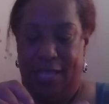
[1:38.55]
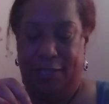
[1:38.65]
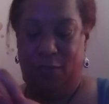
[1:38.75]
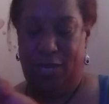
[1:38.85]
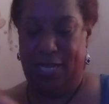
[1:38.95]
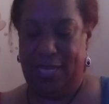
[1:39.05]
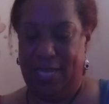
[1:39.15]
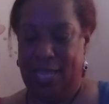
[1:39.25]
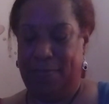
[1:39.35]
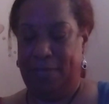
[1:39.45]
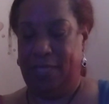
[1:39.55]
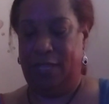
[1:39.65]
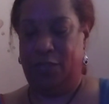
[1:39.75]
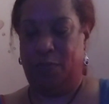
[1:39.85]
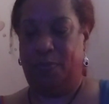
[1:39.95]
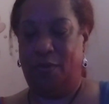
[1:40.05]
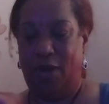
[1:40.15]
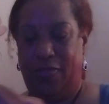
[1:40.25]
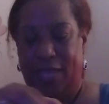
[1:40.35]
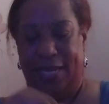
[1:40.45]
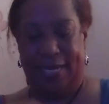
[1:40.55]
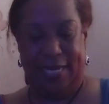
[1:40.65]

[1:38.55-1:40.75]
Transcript: It's what he does, but there's a part that he